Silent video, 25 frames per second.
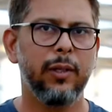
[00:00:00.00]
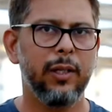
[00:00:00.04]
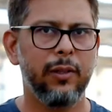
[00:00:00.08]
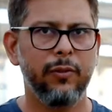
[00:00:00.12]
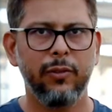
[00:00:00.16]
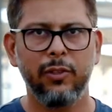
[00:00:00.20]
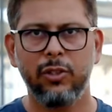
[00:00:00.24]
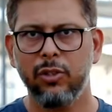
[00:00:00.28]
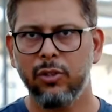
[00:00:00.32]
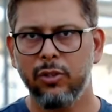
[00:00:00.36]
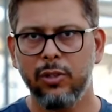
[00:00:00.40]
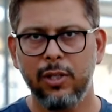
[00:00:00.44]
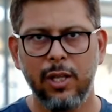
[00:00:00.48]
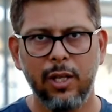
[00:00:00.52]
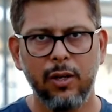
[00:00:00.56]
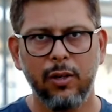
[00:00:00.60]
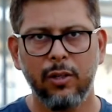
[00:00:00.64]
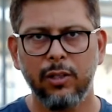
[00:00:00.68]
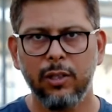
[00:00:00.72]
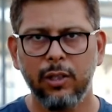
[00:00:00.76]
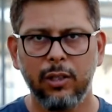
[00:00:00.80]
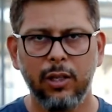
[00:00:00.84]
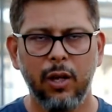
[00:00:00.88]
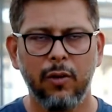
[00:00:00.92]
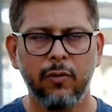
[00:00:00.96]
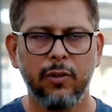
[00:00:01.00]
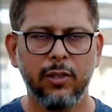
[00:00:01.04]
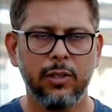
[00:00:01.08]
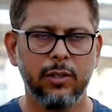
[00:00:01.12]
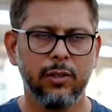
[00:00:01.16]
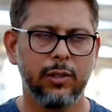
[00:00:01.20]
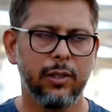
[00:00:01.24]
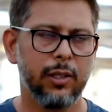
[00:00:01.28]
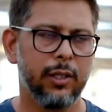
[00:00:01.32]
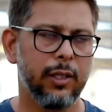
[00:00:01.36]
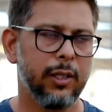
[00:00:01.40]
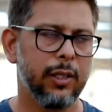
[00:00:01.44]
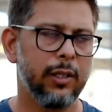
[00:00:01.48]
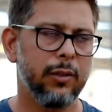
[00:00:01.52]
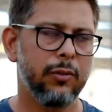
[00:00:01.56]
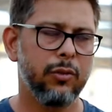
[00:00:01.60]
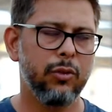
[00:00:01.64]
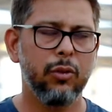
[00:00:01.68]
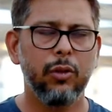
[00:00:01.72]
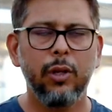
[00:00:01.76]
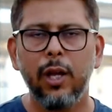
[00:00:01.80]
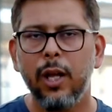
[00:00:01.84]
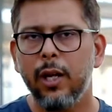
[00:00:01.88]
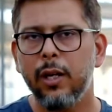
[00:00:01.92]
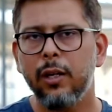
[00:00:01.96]
which is there on the cover,
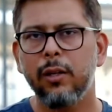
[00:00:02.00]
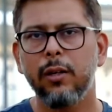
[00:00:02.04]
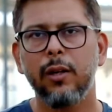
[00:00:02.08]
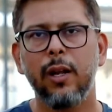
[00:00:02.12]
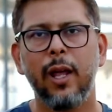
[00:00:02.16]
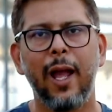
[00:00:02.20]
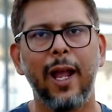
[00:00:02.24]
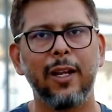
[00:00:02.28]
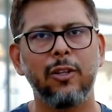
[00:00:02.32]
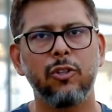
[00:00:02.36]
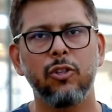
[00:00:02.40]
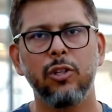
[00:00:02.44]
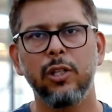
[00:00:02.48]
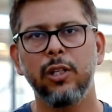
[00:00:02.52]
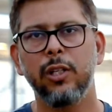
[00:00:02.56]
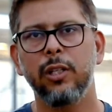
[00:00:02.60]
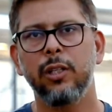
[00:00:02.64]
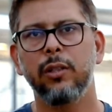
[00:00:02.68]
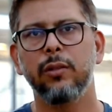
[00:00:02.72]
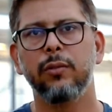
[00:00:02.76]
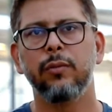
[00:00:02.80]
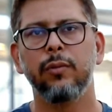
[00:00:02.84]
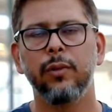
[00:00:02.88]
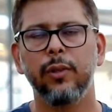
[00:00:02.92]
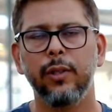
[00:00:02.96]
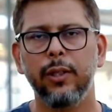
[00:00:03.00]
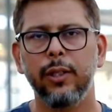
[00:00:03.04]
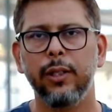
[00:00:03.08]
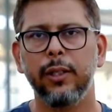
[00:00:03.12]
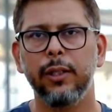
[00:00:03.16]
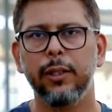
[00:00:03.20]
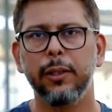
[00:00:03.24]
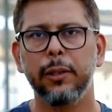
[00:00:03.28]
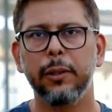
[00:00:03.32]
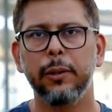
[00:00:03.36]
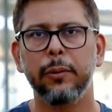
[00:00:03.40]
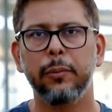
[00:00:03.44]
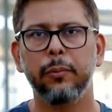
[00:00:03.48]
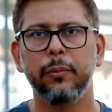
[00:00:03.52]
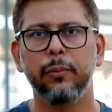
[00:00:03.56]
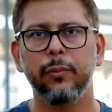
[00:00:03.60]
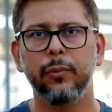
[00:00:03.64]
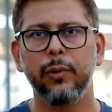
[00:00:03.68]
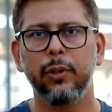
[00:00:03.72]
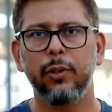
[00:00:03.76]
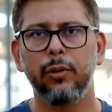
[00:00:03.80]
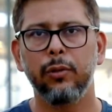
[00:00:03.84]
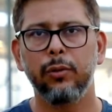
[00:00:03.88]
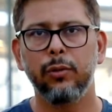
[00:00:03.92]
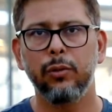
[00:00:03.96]
you can actually
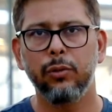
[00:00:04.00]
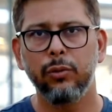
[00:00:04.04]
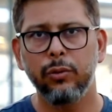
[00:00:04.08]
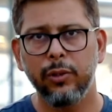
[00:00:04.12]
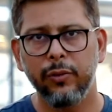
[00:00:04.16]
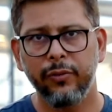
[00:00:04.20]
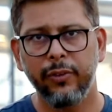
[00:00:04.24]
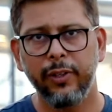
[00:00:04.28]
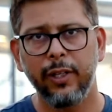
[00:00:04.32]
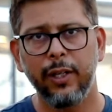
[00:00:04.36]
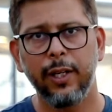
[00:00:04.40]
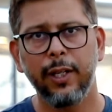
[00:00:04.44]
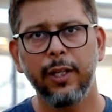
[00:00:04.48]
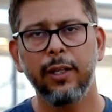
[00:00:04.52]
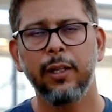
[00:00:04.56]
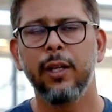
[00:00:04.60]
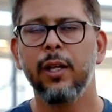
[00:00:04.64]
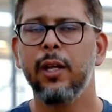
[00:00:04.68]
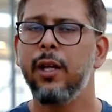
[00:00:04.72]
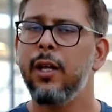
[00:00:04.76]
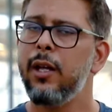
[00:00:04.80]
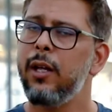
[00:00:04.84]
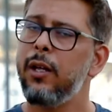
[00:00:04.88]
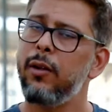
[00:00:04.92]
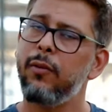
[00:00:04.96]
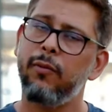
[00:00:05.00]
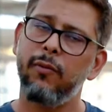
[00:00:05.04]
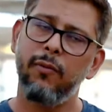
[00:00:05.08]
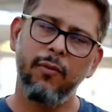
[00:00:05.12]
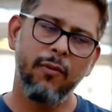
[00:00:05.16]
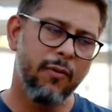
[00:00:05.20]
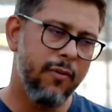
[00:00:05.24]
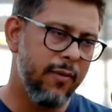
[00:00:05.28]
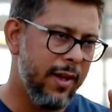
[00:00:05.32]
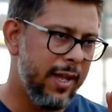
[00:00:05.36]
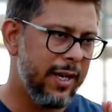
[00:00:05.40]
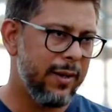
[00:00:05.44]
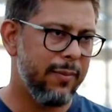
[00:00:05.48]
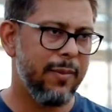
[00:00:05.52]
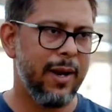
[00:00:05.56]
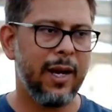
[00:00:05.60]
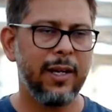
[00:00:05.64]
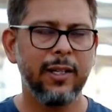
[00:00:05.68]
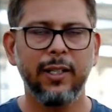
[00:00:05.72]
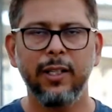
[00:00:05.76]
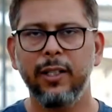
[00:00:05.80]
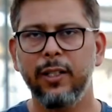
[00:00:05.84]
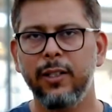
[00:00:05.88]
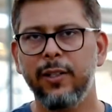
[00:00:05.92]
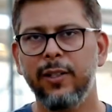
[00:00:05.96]
do the feeding. Very
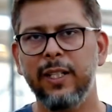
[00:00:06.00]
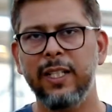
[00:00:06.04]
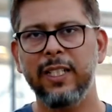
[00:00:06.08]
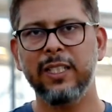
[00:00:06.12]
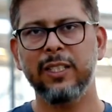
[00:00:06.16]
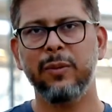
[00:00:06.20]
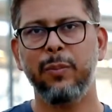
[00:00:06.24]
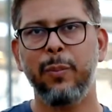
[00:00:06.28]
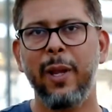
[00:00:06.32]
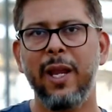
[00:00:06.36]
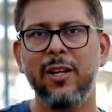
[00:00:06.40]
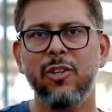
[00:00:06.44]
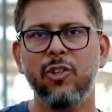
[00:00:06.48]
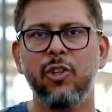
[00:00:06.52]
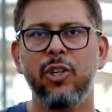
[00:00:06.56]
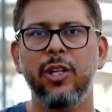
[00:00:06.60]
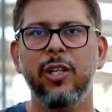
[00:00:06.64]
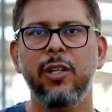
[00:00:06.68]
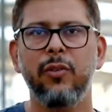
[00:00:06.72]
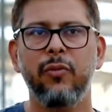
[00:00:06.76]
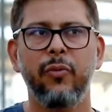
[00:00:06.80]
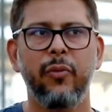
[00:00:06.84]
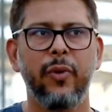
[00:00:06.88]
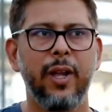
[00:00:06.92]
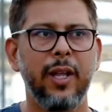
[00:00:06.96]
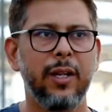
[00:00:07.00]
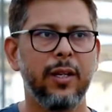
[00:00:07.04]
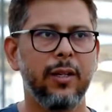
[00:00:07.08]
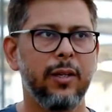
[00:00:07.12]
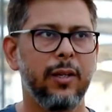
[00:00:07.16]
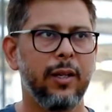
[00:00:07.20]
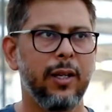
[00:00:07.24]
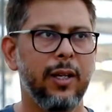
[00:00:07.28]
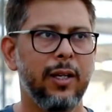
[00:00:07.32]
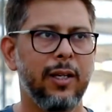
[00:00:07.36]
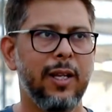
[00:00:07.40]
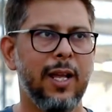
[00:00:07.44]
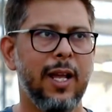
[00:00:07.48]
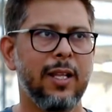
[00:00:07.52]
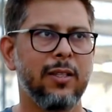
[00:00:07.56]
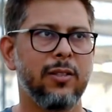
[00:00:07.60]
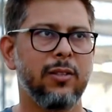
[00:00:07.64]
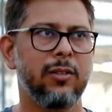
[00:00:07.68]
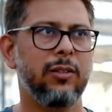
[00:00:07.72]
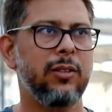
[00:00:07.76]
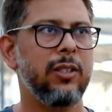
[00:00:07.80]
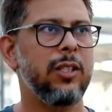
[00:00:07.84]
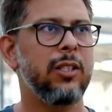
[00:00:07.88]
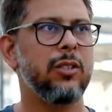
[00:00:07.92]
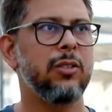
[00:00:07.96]
mandatory, especially when it has a
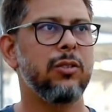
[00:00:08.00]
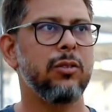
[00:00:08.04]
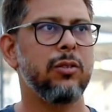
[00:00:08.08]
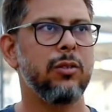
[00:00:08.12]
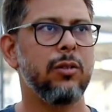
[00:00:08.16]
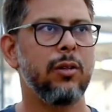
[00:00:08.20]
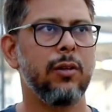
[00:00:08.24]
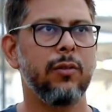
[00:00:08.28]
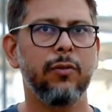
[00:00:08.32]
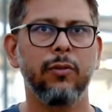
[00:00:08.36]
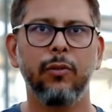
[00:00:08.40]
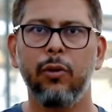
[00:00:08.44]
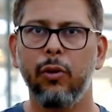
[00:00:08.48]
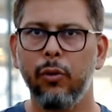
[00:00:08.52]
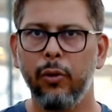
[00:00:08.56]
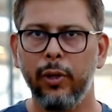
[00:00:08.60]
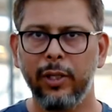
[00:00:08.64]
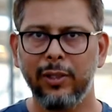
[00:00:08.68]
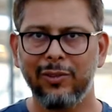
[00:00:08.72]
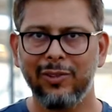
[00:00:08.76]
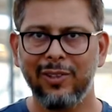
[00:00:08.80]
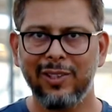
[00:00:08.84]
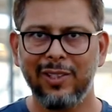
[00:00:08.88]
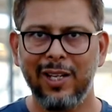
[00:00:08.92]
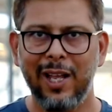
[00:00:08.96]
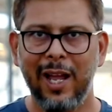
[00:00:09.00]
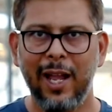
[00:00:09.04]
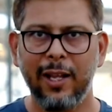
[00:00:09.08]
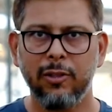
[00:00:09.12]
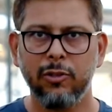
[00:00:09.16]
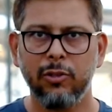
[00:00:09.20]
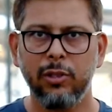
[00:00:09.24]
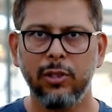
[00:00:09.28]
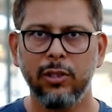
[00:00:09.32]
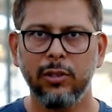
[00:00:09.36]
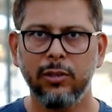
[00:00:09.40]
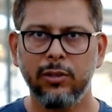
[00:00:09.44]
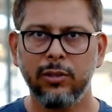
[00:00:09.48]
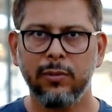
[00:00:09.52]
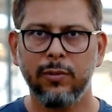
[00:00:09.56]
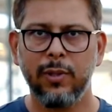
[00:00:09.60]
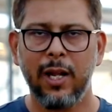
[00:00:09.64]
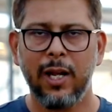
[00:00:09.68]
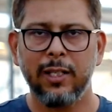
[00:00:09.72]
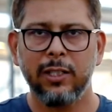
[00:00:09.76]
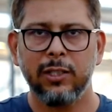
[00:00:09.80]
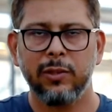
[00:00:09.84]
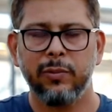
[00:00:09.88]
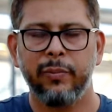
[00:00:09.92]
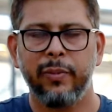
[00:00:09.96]
season of growing. So it actually
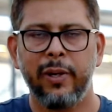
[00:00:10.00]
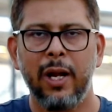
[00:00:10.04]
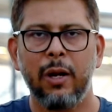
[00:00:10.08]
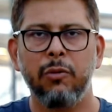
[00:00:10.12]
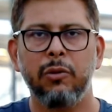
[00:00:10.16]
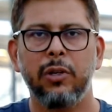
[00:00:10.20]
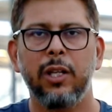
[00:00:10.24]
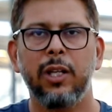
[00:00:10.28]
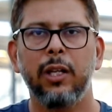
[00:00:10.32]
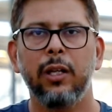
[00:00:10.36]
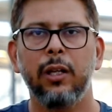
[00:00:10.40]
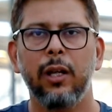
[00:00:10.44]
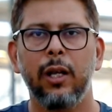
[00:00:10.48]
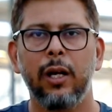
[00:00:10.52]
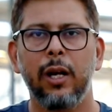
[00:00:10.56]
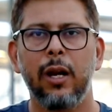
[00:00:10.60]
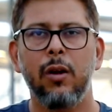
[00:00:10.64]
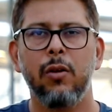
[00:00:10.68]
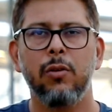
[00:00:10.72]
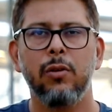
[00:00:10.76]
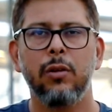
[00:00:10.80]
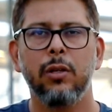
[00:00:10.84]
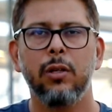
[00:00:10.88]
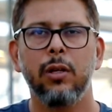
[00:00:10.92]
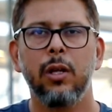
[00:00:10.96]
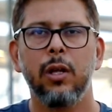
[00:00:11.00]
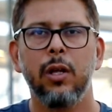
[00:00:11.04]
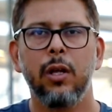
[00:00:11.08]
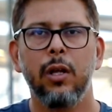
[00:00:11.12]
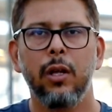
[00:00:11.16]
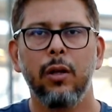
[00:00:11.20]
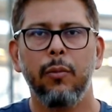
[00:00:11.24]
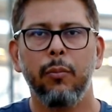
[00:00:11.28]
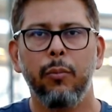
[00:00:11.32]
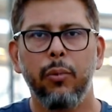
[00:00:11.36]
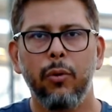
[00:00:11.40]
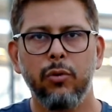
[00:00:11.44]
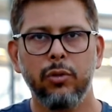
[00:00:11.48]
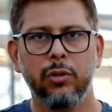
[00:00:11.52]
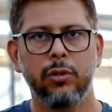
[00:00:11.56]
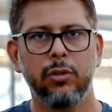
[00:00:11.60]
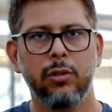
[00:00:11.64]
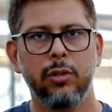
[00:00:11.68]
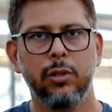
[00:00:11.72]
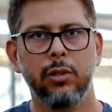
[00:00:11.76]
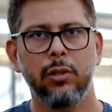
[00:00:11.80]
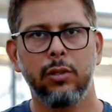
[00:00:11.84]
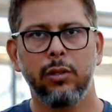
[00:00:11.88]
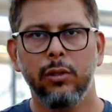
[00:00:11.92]
starts sprouting around post